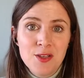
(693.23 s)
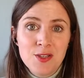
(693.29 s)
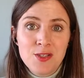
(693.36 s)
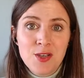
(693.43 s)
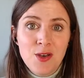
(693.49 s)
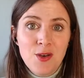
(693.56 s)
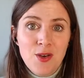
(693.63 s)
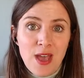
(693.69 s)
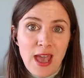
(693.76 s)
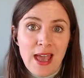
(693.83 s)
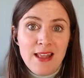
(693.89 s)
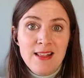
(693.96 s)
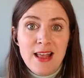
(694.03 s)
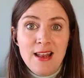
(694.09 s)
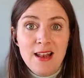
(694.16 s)
So,
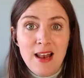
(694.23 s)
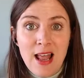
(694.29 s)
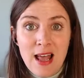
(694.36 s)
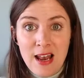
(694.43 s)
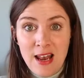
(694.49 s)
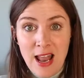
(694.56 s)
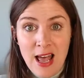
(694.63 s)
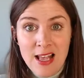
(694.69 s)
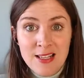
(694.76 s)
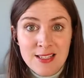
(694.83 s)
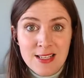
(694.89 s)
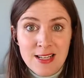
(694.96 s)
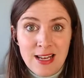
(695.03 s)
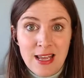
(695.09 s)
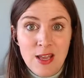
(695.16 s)
and then
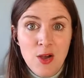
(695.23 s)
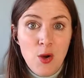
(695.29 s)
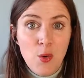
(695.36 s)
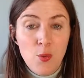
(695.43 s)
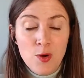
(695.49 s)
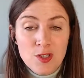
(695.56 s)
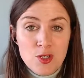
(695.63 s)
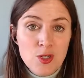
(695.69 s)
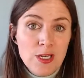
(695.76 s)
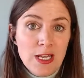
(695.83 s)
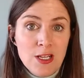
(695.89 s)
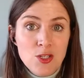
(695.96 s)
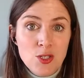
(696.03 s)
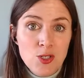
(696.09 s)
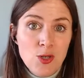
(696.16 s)
lastly, what you
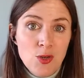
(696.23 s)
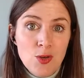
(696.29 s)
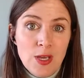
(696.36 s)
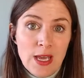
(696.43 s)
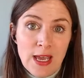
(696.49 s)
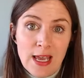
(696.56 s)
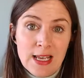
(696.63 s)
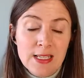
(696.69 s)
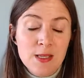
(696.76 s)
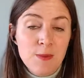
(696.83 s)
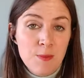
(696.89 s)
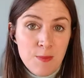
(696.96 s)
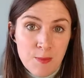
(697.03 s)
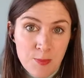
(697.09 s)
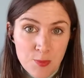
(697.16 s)
need to do is
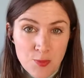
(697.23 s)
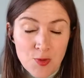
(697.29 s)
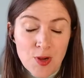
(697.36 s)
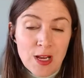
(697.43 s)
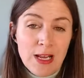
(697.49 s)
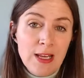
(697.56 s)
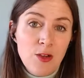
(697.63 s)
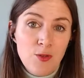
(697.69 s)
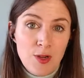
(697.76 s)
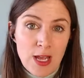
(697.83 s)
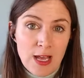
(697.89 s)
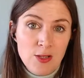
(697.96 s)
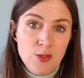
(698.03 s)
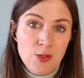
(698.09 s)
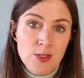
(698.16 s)
really
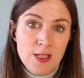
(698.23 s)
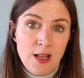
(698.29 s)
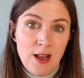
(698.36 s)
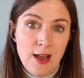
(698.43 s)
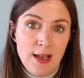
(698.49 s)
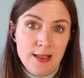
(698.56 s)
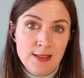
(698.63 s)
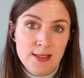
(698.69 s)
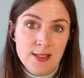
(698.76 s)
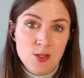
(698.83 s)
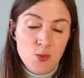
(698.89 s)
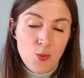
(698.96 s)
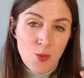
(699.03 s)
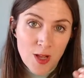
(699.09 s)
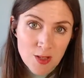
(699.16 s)
create those
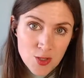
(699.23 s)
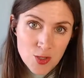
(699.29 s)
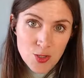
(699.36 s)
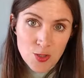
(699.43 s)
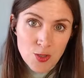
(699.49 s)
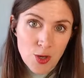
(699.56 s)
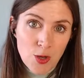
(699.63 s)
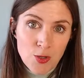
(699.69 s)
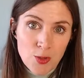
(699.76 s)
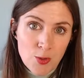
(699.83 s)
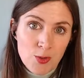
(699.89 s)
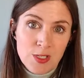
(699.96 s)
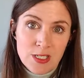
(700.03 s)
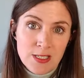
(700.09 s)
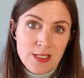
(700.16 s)
alliances. Once you know
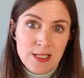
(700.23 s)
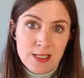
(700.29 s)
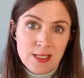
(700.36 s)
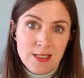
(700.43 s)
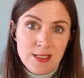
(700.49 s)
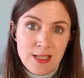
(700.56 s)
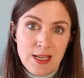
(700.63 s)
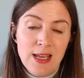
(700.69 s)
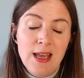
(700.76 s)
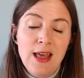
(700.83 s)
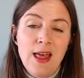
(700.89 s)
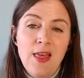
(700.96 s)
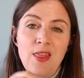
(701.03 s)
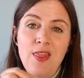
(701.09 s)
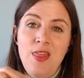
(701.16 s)
your authenticity,
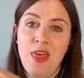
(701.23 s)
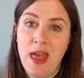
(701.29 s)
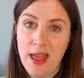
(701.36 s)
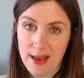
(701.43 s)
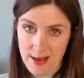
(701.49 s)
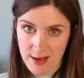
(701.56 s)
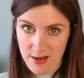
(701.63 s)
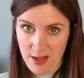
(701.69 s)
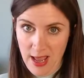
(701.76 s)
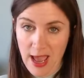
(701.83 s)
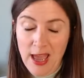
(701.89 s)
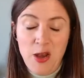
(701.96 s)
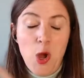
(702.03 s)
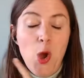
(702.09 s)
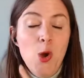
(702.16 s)
then
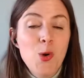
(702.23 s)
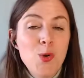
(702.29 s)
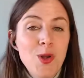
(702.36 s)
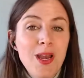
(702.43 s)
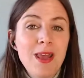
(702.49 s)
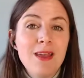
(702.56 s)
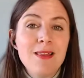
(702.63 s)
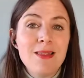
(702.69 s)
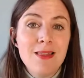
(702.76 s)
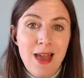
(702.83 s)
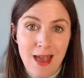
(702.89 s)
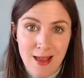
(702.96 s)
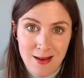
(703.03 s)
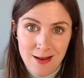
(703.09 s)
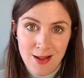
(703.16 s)
and only
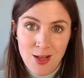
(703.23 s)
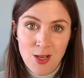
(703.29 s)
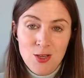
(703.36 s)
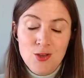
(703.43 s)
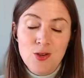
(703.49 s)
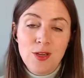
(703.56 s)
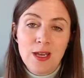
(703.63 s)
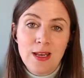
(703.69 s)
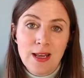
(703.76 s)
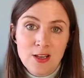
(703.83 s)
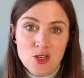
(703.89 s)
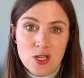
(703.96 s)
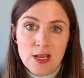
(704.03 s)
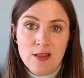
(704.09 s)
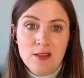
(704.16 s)
then you can
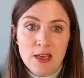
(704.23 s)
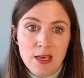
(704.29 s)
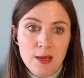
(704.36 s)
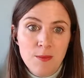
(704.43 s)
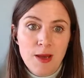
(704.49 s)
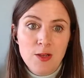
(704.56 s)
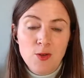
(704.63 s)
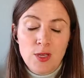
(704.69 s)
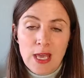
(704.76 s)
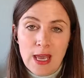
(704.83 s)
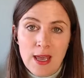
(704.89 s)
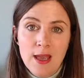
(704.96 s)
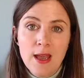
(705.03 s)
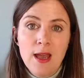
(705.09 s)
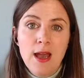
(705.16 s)
actually think about, okay,